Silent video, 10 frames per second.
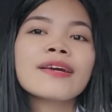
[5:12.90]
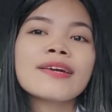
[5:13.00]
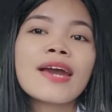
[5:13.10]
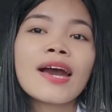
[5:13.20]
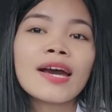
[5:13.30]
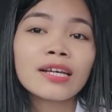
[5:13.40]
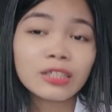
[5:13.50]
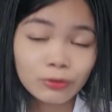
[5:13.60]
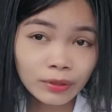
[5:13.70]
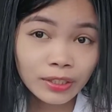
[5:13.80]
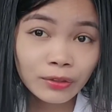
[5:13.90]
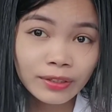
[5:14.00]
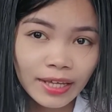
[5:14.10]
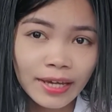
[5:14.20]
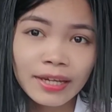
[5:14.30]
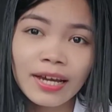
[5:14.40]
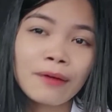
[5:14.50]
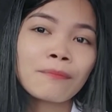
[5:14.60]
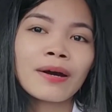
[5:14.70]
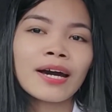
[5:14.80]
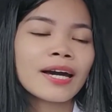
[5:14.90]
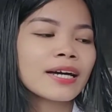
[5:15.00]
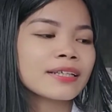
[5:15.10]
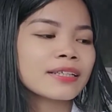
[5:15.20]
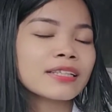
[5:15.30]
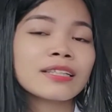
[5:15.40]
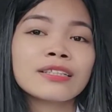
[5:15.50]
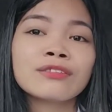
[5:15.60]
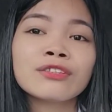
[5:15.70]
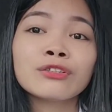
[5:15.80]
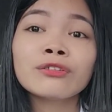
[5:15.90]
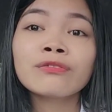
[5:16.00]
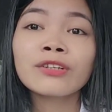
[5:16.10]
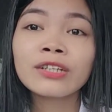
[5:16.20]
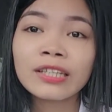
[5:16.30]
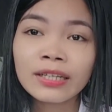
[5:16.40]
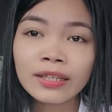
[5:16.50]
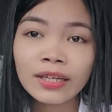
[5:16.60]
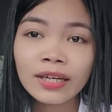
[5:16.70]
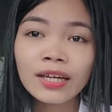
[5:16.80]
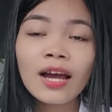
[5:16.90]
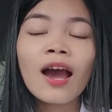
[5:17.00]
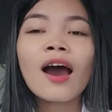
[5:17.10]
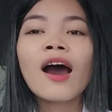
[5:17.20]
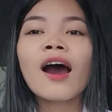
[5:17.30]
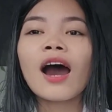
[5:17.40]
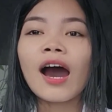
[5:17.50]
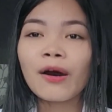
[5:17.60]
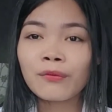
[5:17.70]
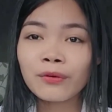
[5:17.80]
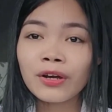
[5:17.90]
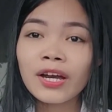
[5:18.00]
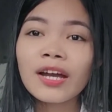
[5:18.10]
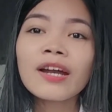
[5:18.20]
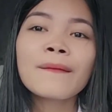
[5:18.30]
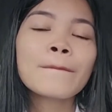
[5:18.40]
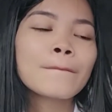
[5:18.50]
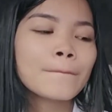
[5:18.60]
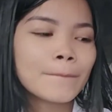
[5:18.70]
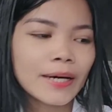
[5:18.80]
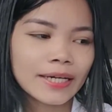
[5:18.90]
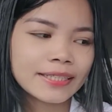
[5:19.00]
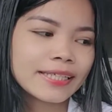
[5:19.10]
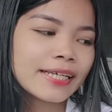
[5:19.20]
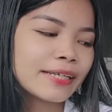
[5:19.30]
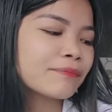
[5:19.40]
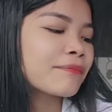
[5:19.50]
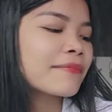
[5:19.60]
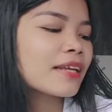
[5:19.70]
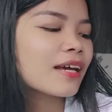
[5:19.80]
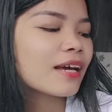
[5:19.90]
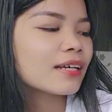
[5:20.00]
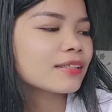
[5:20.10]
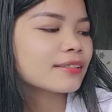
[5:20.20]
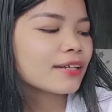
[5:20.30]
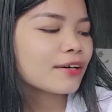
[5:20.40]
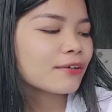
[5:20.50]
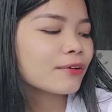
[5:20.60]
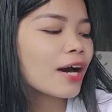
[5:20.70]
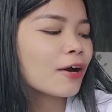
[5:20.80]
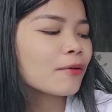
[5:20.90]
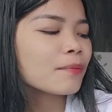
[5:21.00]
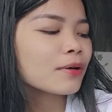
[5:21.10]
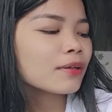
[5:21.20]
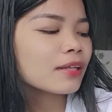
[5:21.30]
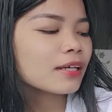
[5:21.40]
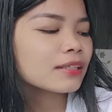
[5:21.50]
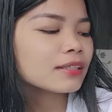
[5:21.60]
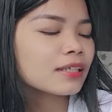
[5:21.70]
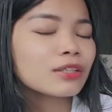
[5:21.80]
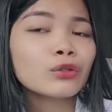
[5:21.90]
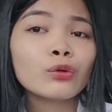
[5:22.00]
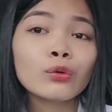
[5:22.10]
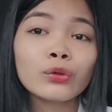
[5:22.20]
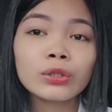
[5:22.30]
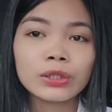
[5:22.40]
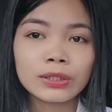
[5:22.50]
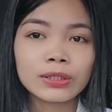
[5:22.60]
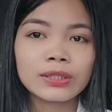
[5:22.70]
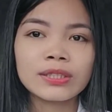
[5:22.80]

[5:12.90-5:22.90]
yes, when you take a bath. It is used for cleaning our body. So, how about instant noodles?